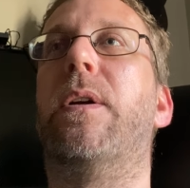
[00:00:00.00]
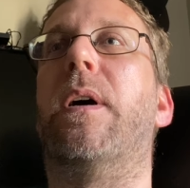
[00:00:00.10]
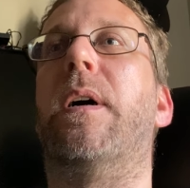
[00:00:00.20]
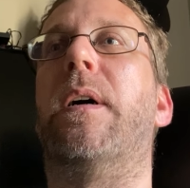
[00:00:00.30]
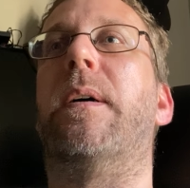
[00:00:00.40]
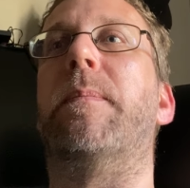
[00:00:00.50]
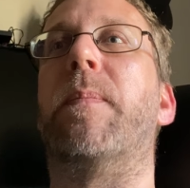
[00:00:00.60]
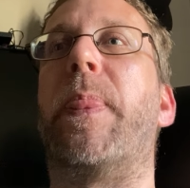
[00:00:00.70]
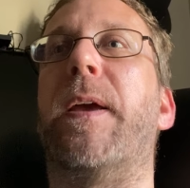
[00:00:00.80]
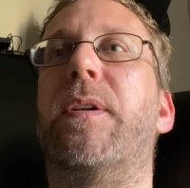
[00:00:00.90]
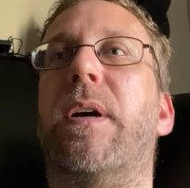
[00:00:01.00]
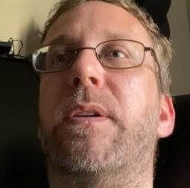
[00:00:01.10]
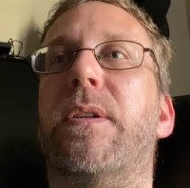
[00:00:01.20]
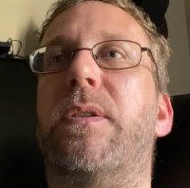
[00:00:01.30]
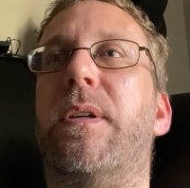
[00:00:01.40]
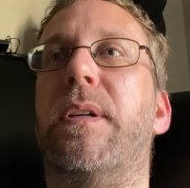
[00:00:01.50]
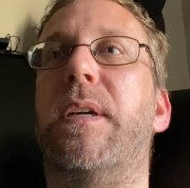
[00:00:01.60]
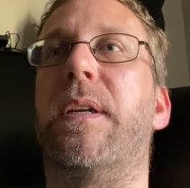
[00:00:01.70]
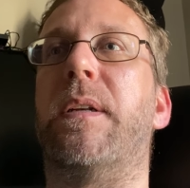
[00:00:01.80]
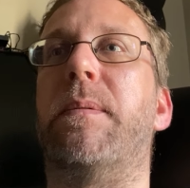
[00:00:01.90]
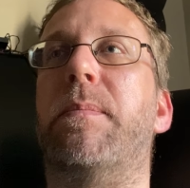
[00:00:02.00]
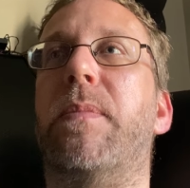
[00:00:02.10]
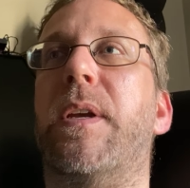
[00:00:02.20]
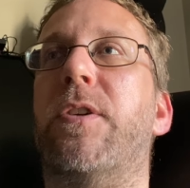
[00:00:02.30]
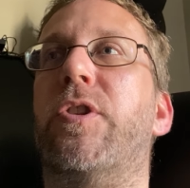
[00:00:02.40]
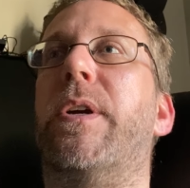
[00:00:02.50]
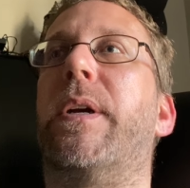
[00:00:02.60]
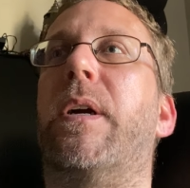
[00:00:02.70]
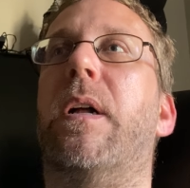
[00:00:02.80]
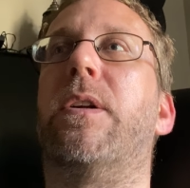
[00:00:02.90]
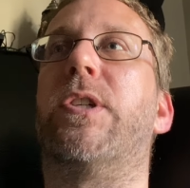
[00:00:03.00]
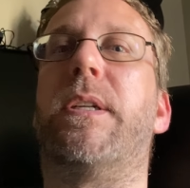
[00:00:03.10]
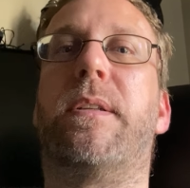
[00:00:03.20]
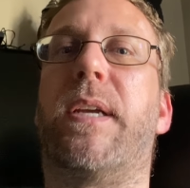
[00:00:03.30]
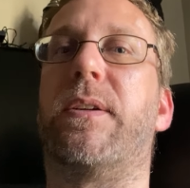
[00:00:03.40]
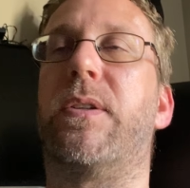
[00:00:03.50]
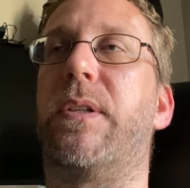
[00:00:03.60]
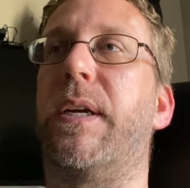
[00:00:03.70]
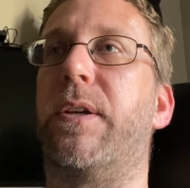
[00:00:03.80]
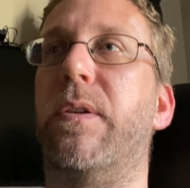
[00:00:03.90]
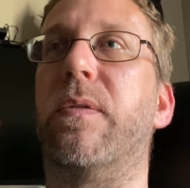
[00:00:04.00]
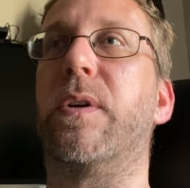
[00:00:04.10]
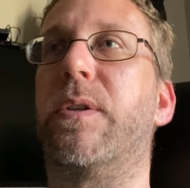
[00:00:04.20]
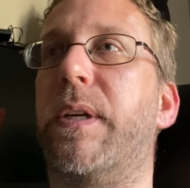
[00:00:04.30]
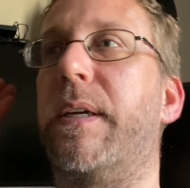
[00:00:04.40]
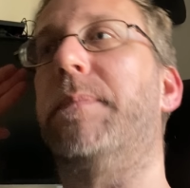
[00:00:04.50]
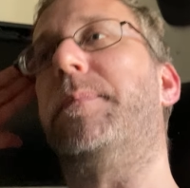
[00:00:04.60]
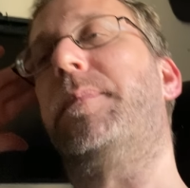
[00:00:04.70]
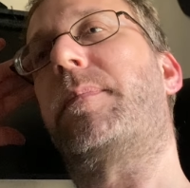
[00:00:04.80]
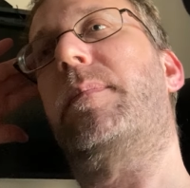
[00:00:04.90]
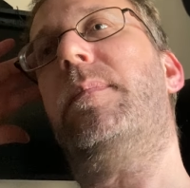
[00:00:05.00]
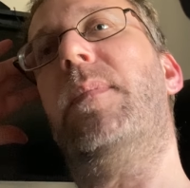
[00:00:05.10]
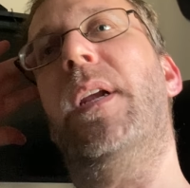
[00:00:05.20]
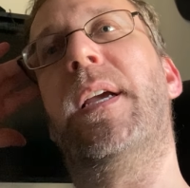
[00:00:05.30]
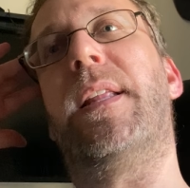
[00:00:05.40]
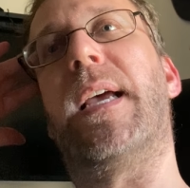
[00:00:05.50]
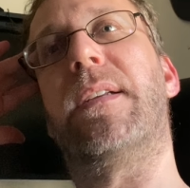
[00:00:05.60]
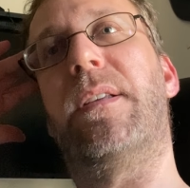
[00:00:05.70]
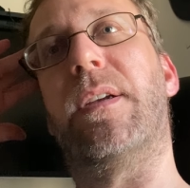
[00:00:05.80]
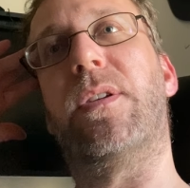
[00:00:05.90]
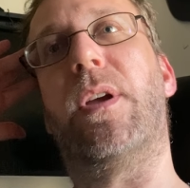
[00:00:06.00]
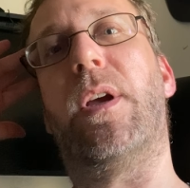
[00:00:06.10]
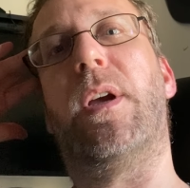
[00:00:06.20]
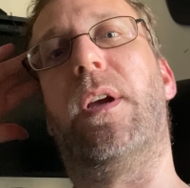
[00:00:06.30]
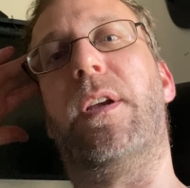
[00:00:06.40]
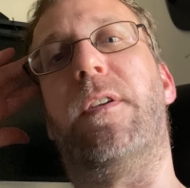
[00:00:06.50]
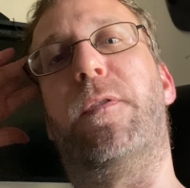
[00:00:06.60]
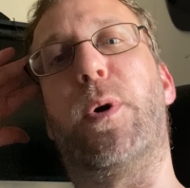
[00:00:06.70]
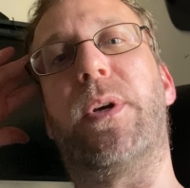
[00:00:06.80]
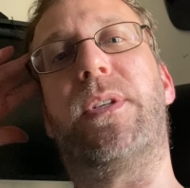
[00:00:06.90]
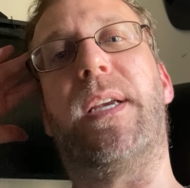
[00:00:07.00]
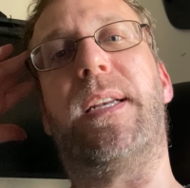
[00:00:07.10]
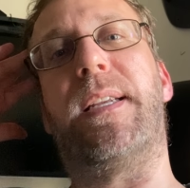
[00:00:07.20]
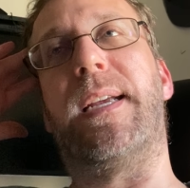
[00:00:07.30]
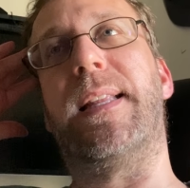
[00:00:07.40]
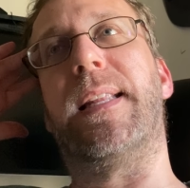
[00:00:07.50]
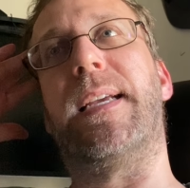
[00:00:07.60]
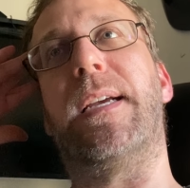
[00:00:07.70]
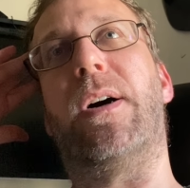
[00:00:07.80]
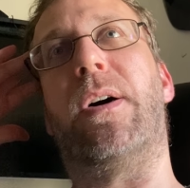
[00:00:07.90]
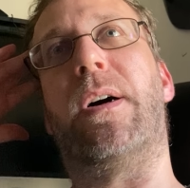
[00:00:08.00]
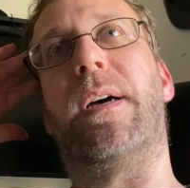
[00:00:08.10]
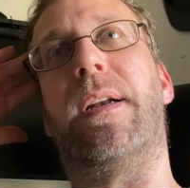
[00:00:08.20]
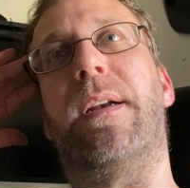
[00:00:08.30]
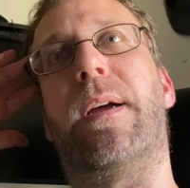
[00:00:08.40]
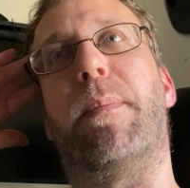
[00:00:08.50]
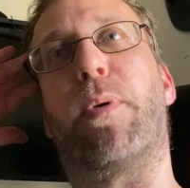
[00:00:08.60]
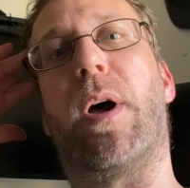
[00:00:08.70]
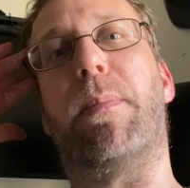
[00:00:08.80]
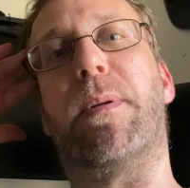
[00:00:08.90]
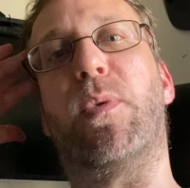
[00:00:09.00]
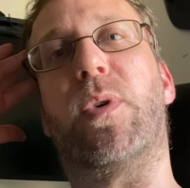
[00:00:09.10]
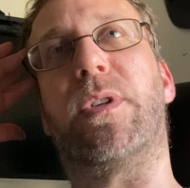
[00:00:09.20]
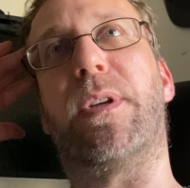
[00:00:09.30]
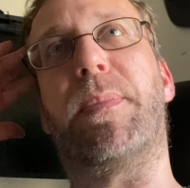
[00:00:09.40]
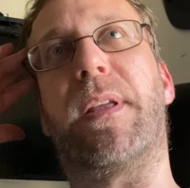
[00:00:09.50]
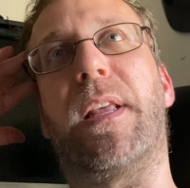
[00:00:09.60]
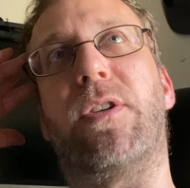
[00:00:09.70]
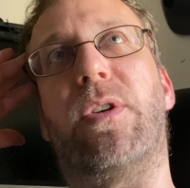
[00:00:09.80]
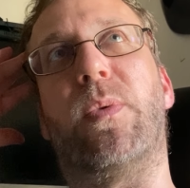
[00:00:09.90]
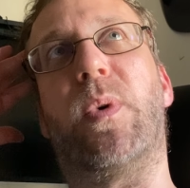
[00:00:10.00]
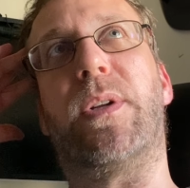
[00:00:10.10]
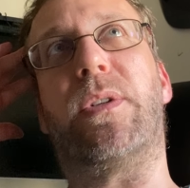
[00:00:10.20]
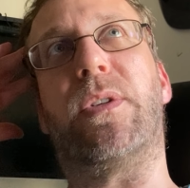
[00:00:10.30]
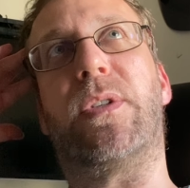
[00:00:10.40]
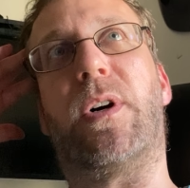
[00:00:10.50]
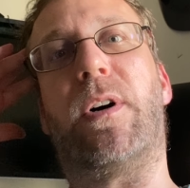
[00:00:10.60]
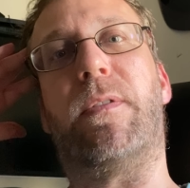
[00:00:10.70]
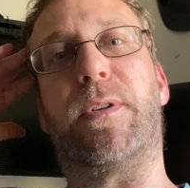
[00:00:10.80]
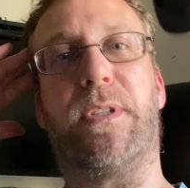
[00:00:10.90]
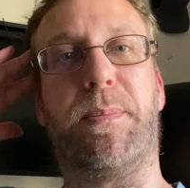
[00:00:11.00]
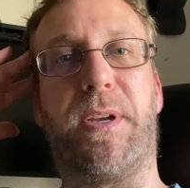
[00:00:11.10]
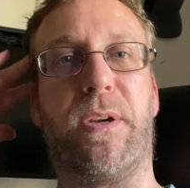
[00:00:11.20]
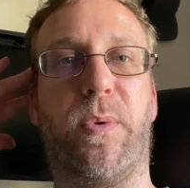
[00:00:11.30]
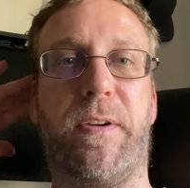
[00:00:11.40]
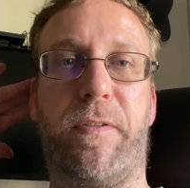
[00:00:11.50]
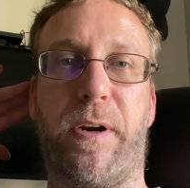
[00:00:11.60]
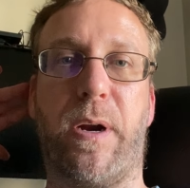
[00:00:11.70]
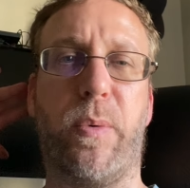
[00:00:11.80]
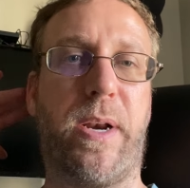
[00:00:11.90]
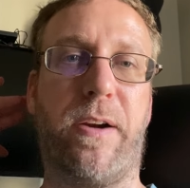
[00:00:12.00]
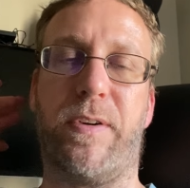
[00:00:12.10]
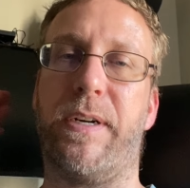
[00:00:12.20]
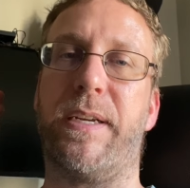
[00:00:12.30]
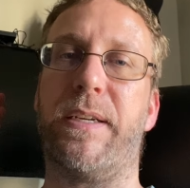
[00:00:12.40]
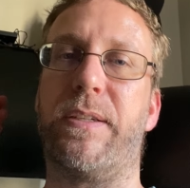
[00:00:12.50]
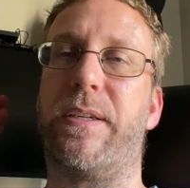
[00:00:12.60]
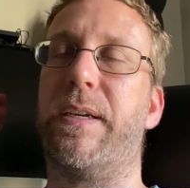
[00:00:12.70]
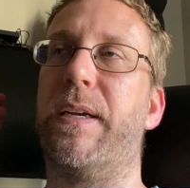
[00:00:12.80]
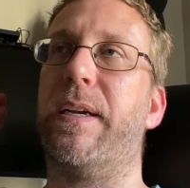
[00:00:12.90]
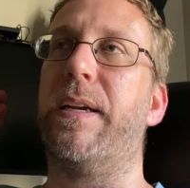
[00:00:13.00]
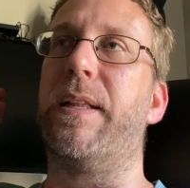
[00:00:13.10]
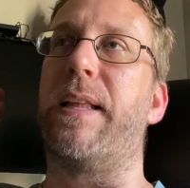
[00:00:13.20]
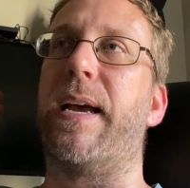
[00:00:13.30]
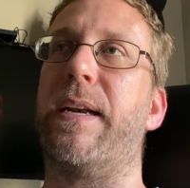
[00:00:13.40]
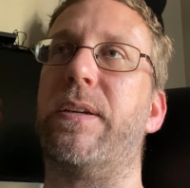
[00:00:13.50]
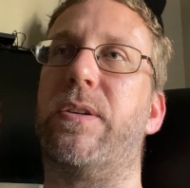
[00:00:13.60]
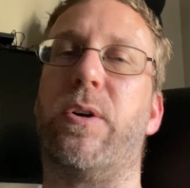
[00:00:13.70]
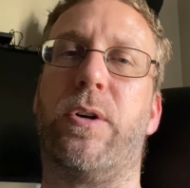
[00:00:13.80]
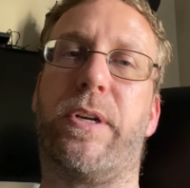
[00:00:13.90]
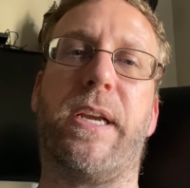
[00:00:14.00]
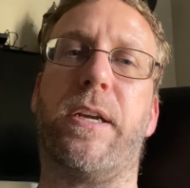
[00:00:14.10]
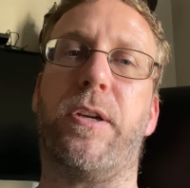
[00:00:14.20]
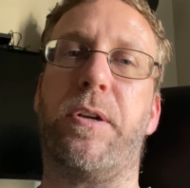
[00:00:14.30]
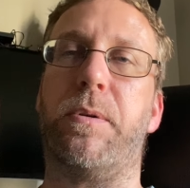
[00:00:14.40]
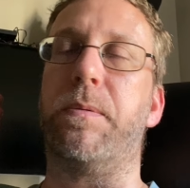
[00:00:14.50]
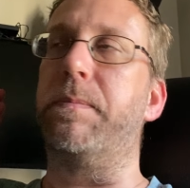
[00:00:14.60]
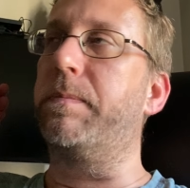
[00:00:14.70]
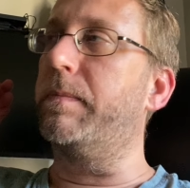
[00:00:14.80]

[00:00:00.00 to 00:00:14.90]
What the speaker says: They taught us this in the engineering college at Texas Tech University. And that's this. You focus intently on a problem or something that you want to solve or something you want to figure out, whatever it is that is irking you.